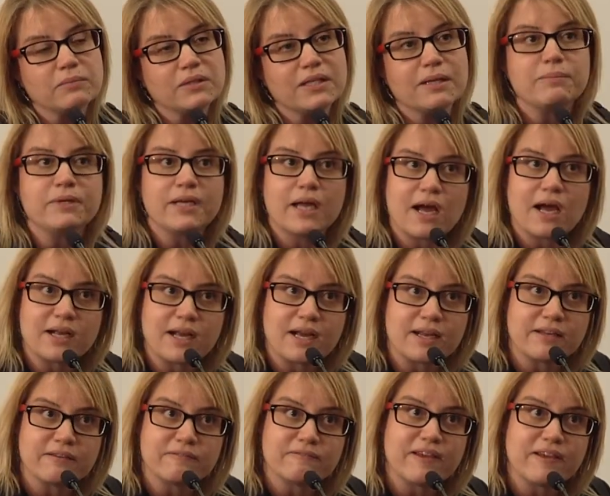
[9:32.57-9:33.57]
Lebanon
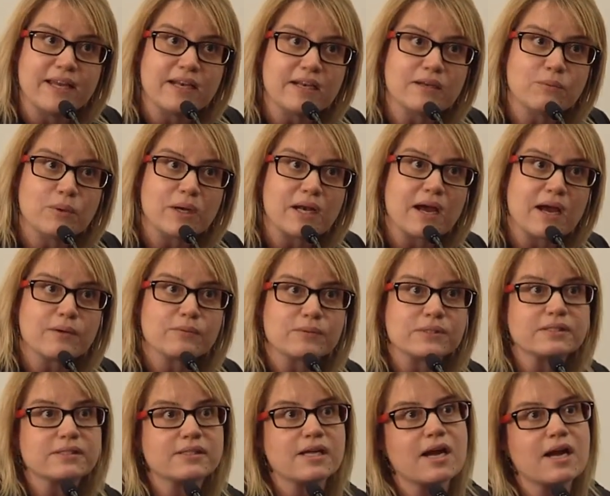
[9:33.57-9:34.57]
got invaded when I
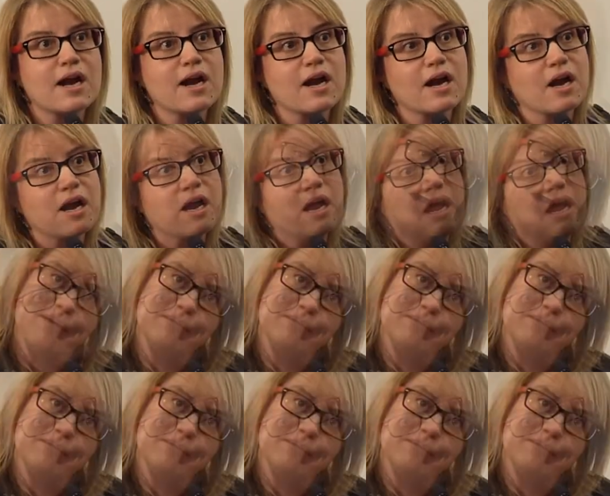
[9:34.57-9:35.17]
was there.